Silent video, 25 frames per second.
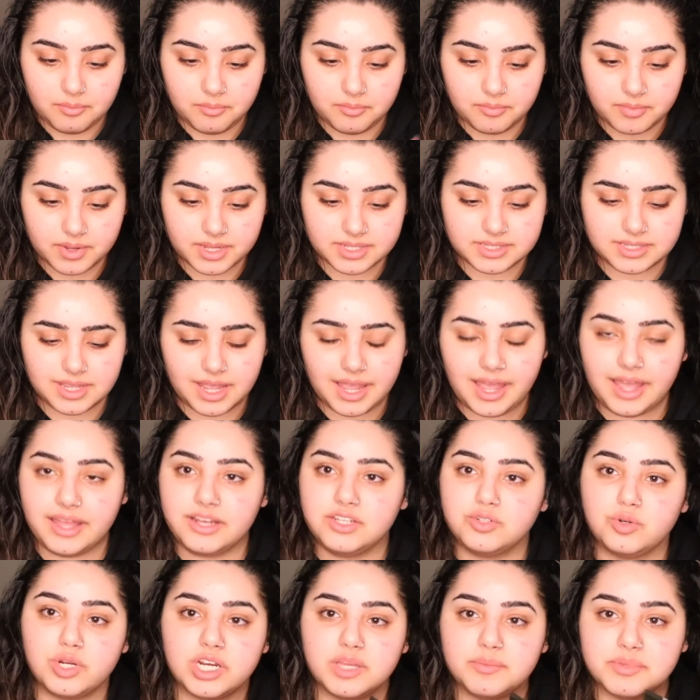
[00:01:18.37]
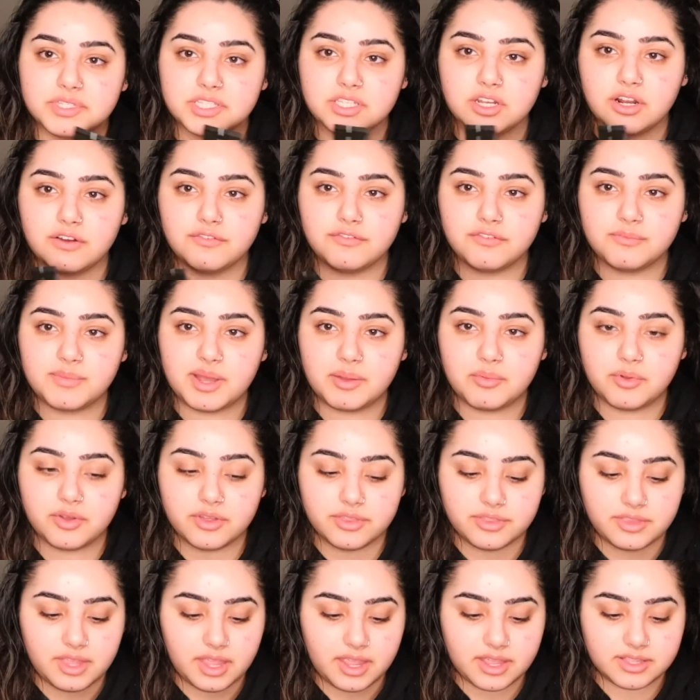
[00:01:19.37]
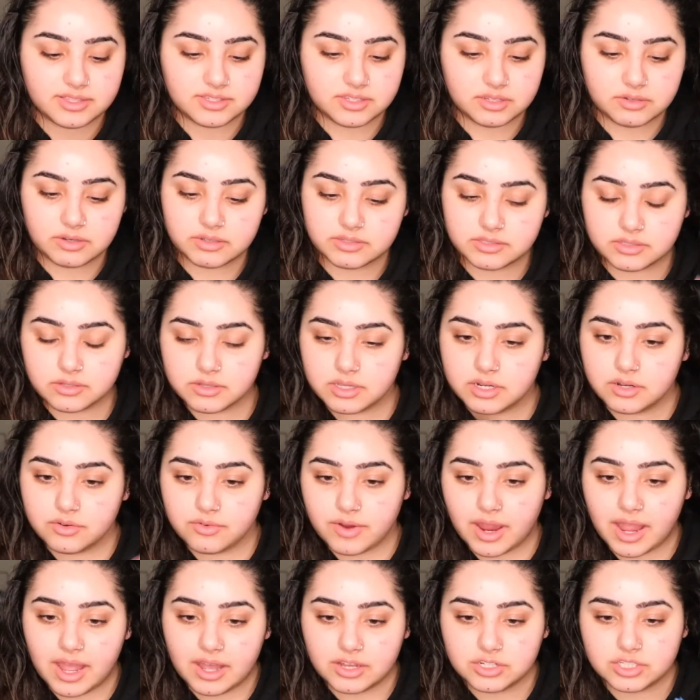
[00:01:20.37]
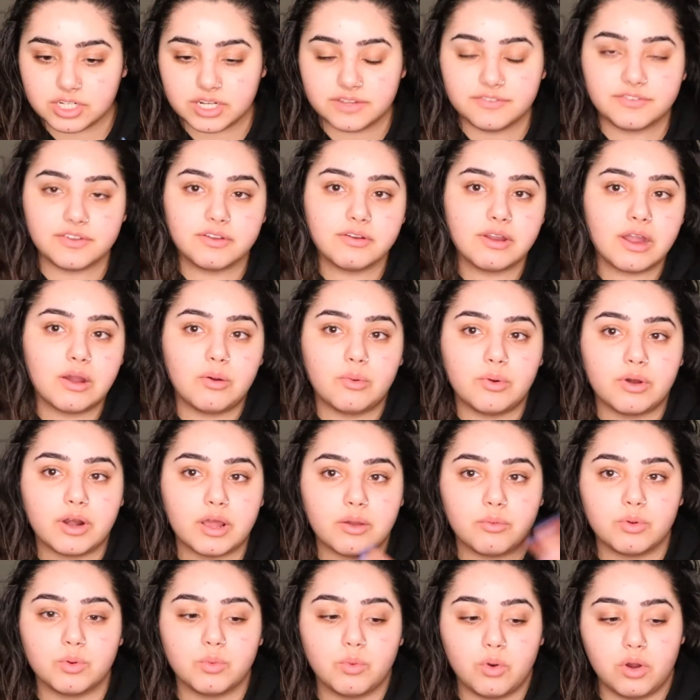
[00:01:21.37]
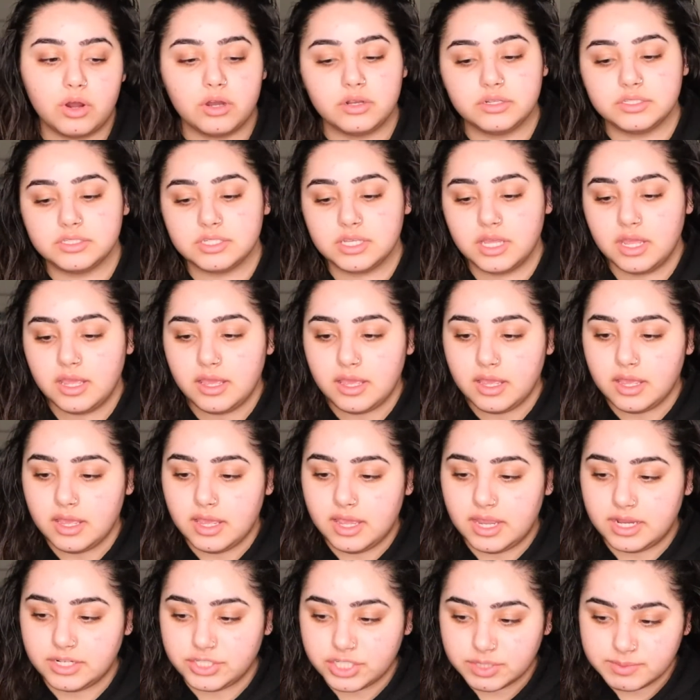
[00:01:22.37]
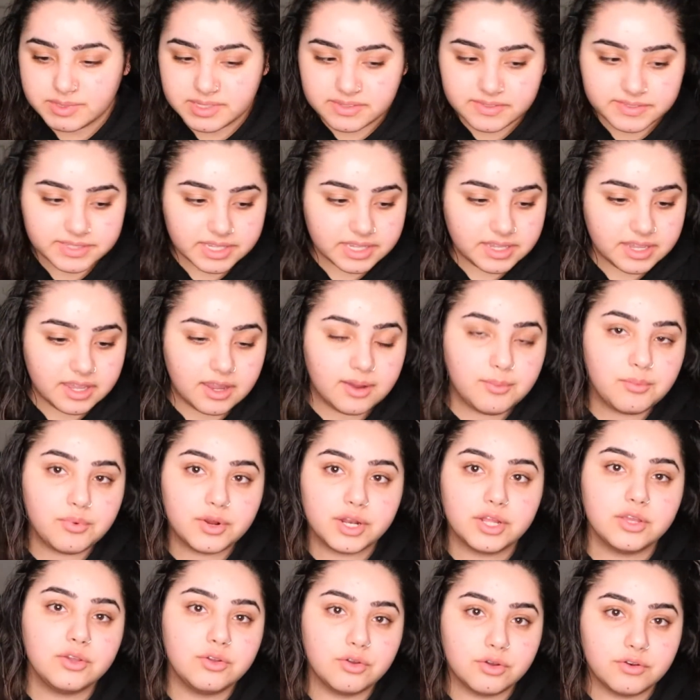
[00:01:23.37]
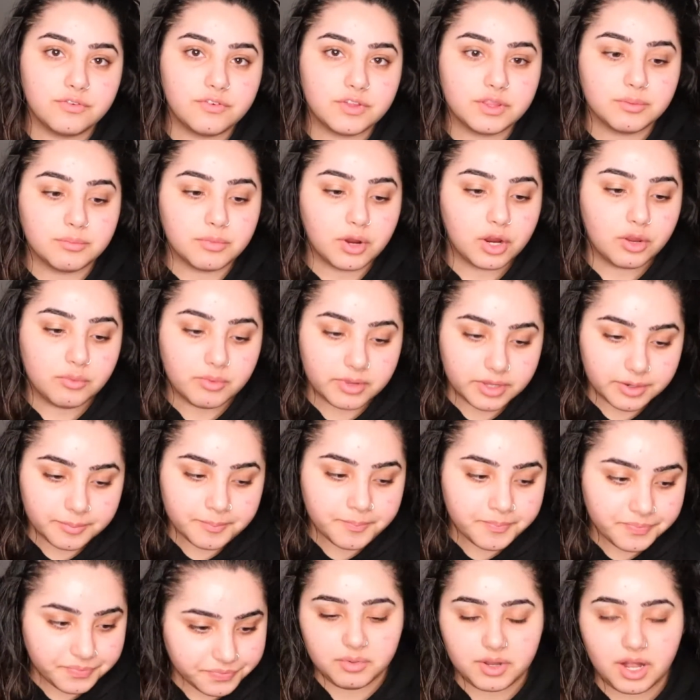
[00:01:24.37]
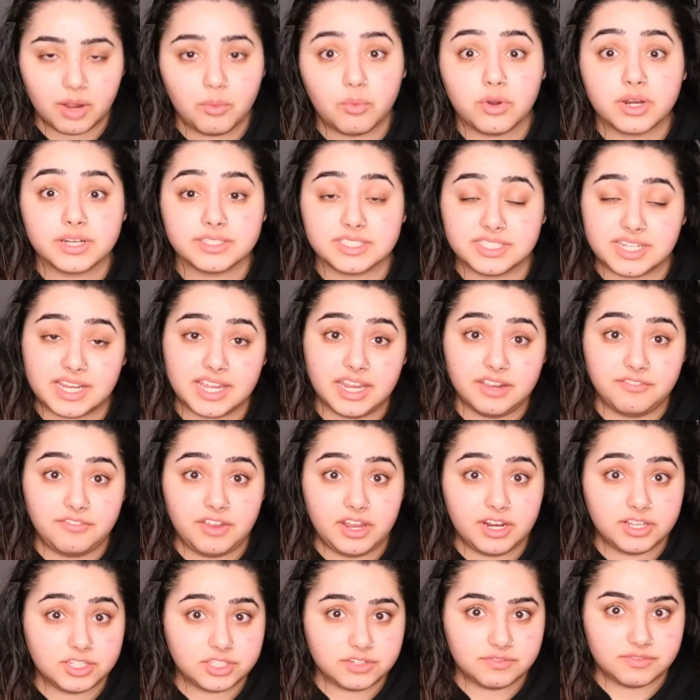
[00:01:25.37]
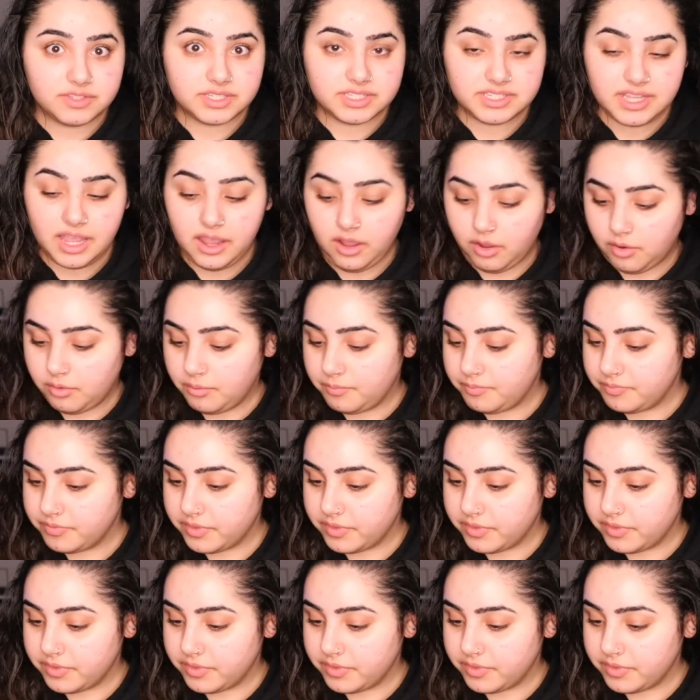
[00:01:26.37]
Because I had 20% off my birthday, and so I was looking around trying to figure out what I would want. In terms of skincare, I'm pretty good for the moment, but I wanted to take advantage of the sale.